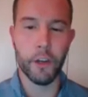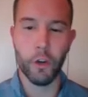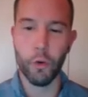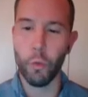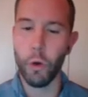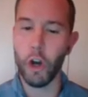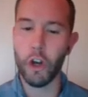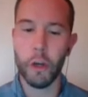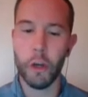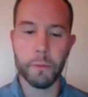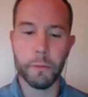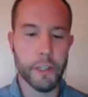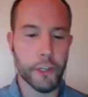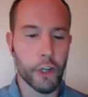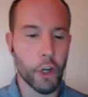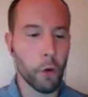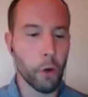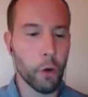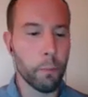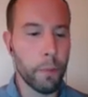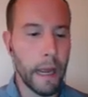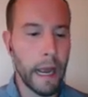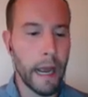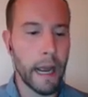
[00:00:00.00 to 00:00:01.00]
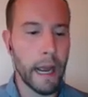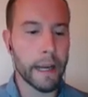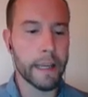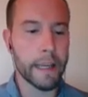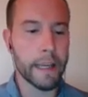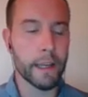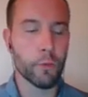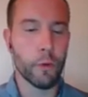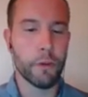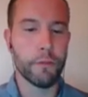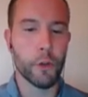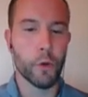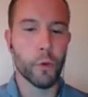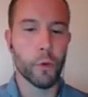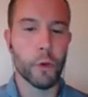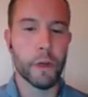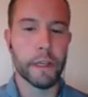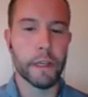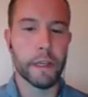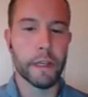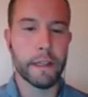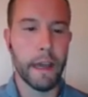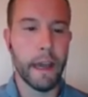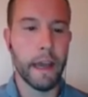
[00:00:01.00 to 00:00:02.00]
you're welcome to go back and review
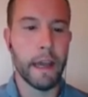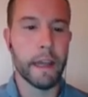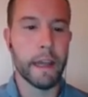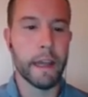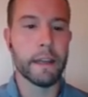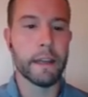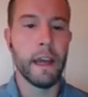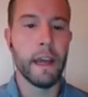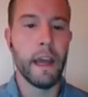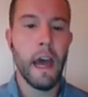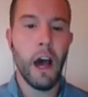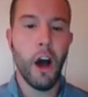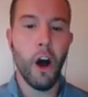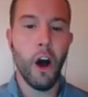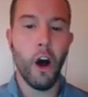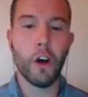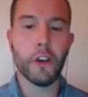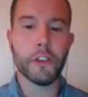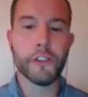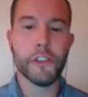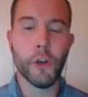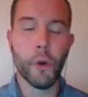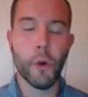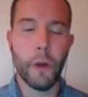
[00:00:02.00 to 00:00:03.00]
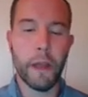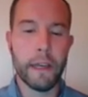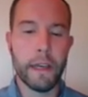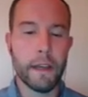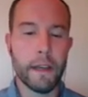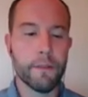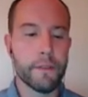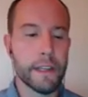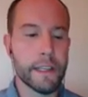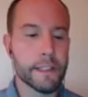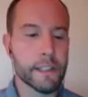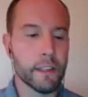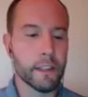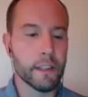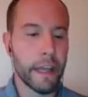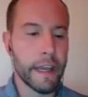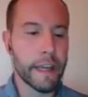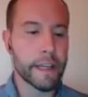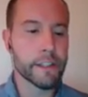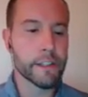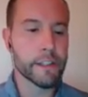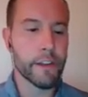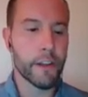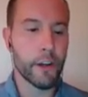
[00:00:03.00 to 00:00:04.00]
it again. Also, any of these
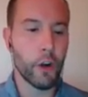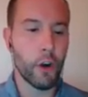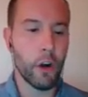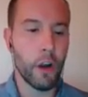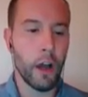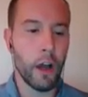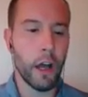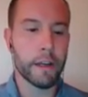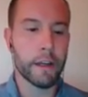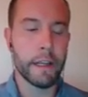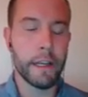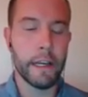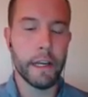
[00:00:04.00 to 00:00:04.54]
links that are on